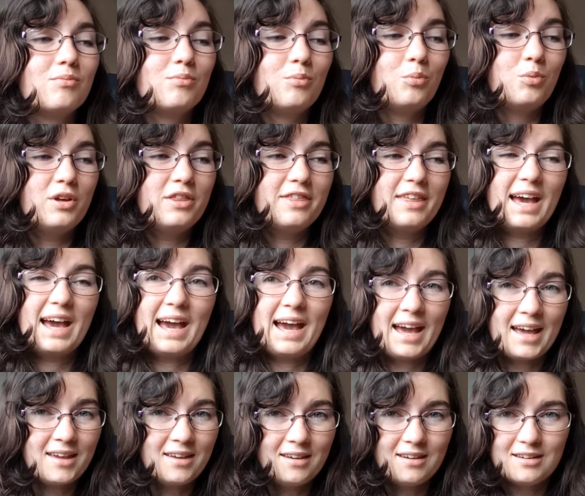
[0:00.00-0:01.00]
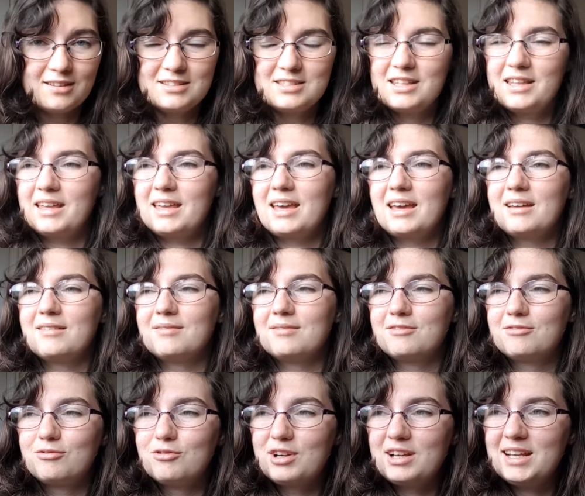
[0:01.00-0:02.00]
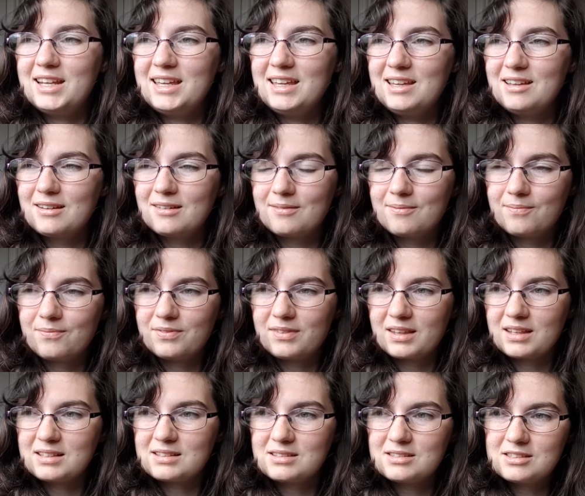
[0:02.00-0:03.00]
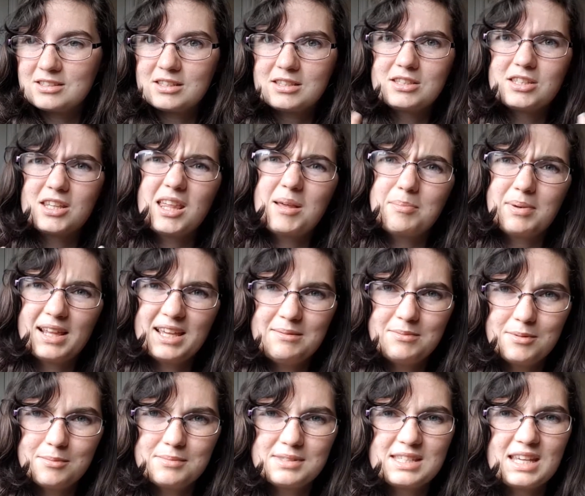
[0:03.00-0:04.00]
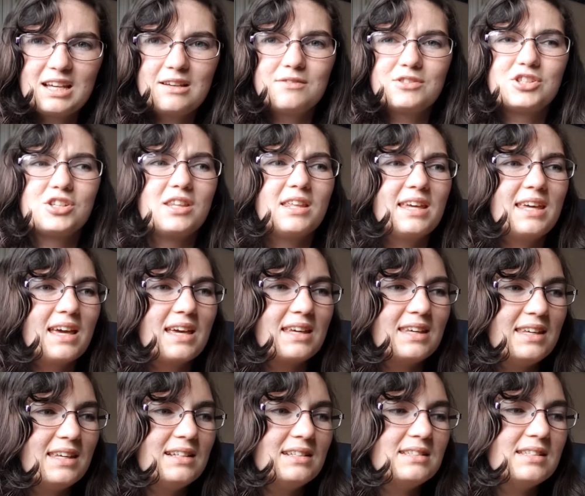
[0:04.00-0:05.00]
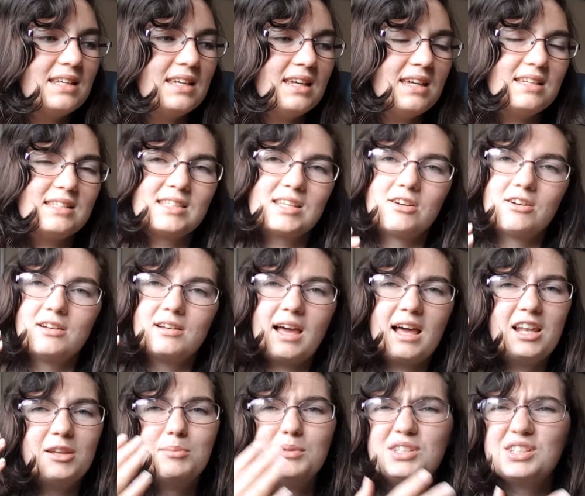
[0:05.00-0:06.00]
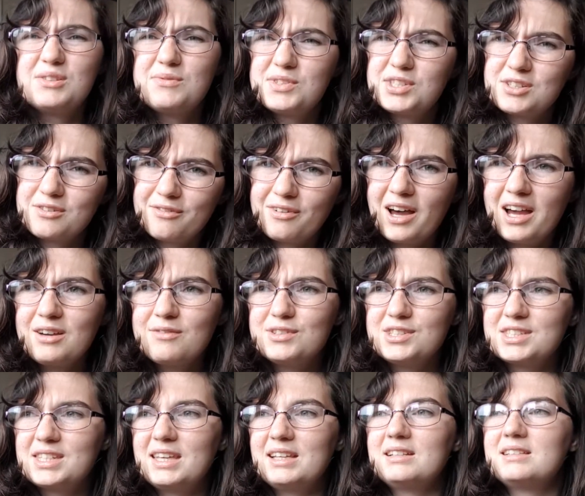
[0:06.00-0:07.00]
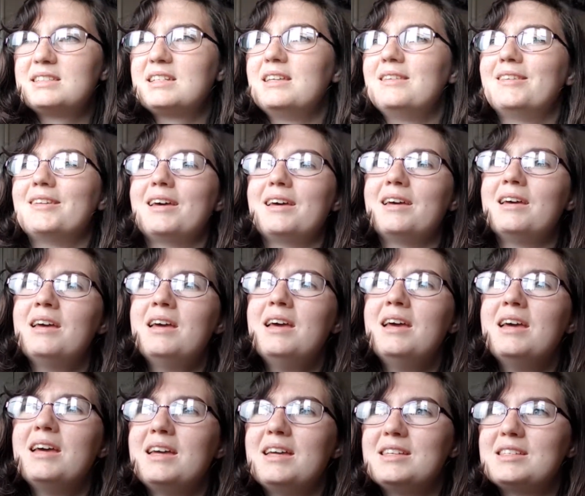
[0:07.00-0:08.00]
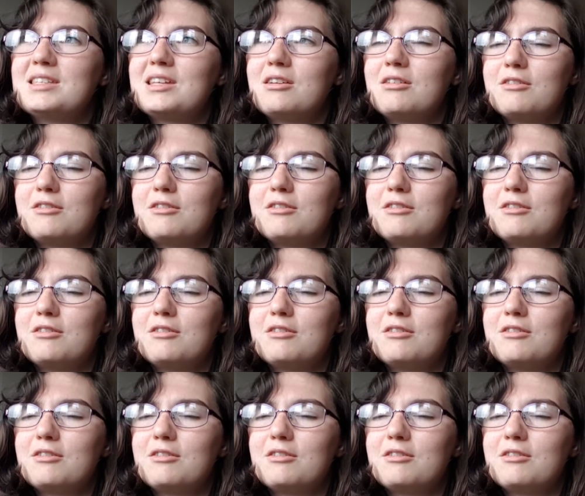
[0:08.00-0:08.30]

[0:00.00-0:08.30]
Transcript: with anger? Do they get really... do they blame themselves? Do they get guilty? Is there an element of survivor's guilt in there? Is there